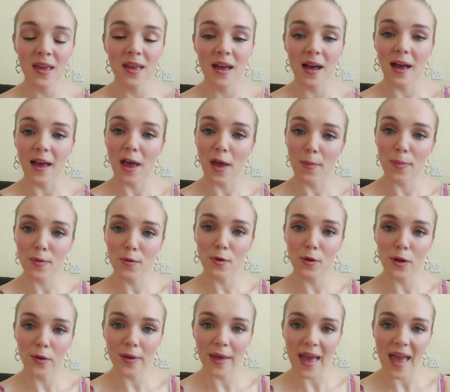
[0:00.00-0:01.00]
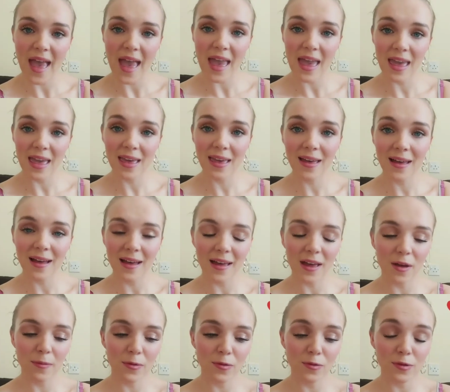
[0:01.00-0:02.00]
I hope you're all okay. I
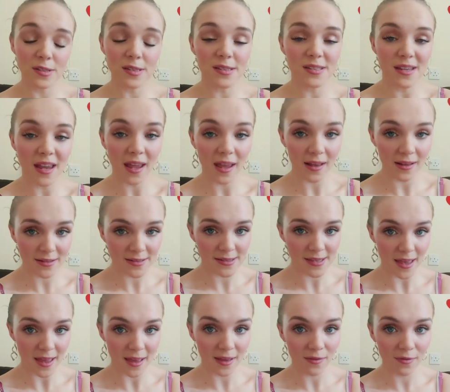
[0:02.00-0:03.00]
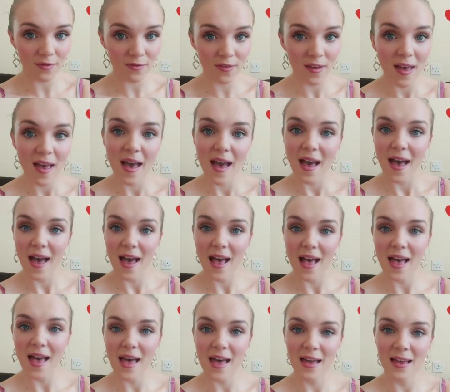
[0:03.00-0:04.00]
hope you're all staying safe,
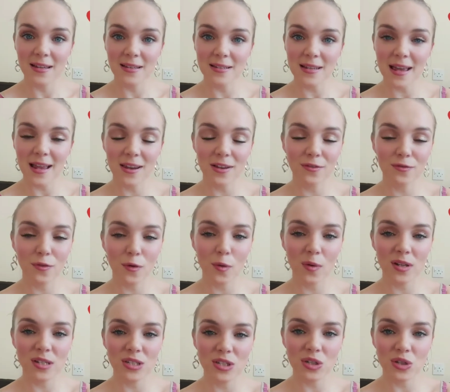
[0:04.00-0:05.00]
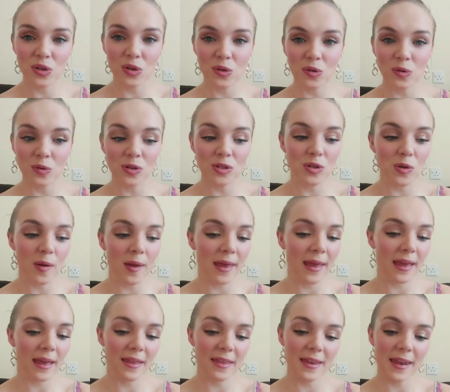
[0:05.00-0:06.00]
and I look forward to
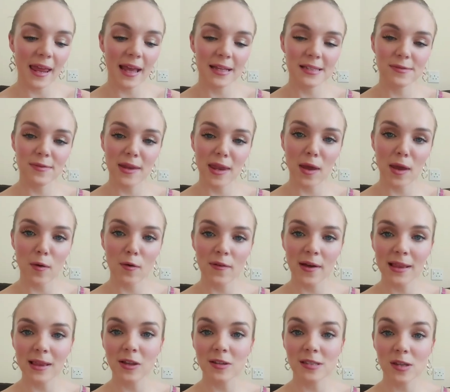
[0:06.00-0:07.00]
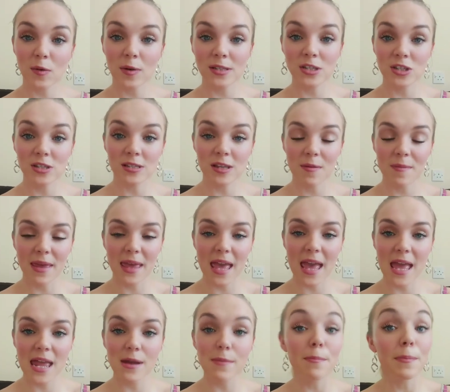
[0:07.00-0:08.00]
doing the next video. We've had lots of questions coming
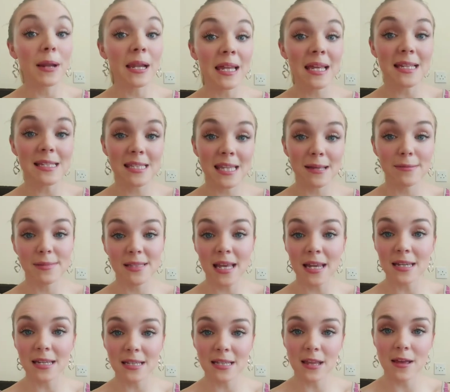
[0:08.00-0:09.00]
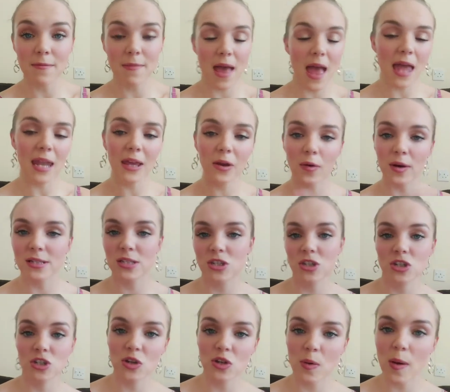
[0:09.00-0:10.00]
in. Please keep sending them. Any
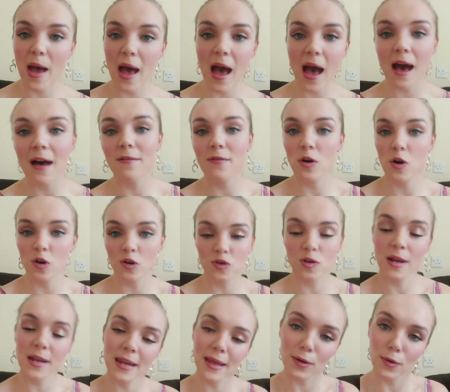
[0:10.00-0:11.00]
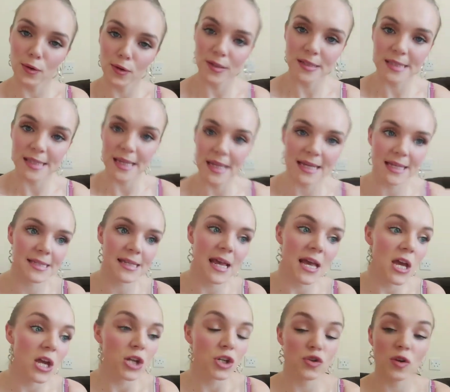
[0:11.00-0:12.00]
questions you have on training horses,
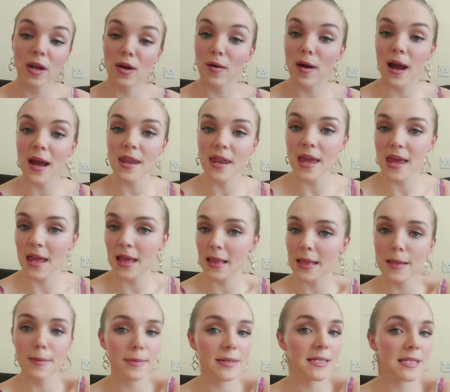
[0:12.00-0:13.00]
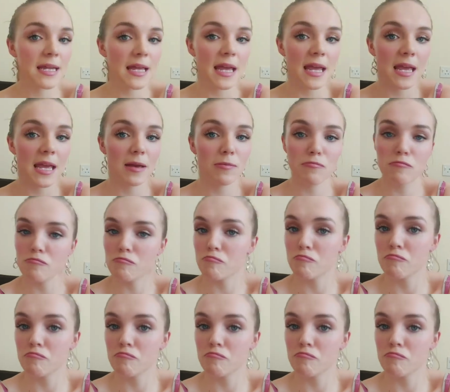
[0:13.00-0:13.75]
trick riding, liberty.